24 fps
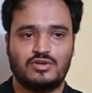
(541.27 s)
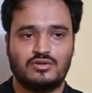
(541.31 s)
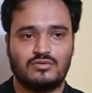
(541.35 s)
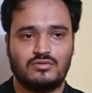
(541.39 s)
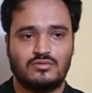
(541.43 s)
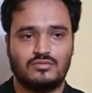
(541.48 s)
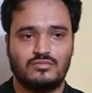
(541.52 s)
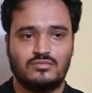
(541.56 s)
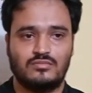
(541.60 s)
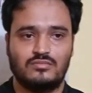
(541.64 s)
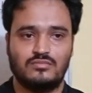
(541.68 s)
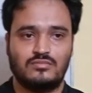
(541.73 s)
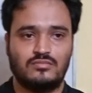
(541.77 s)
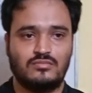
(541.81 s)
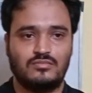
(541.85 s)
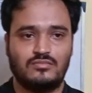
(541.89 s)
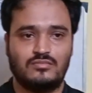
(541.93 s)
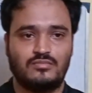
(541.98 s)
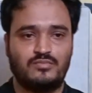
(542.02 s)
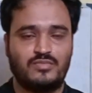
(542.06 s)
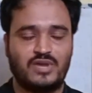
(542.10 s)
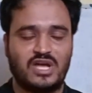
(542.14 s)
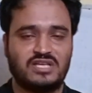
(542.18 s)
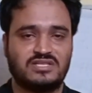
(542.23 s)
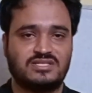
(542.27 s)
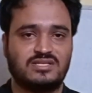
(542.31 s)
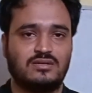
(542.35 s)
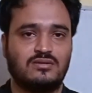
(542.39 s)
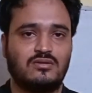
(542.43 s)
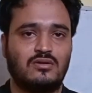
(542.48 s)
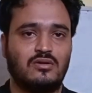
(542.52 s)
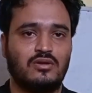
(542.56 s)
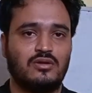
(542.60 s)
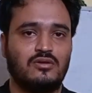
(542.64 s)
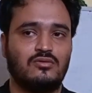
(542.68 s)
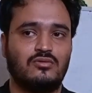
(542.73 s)
you know,
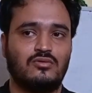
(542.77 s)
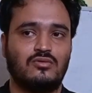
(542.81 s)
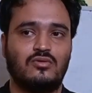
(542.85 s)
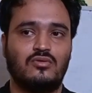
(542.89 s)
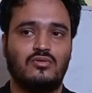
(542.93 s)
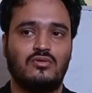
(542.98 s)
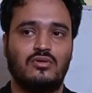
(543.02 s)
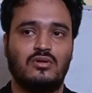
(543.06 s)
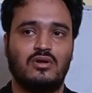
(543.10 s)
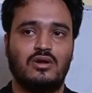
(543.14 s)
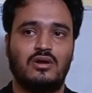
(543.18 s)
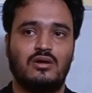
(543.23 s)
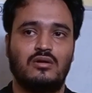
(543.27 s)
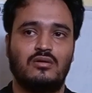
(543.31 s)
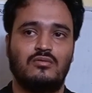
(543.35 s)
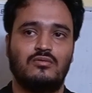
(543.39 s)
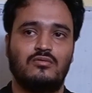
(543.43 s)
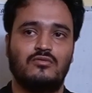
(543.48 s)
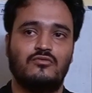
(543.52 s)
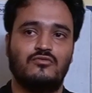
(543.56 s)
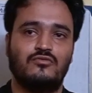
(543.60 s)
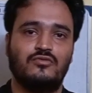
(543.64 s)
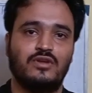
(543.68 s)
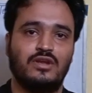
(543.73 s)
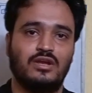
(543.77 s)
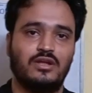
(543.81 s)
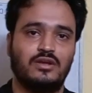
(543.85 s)
passion or your own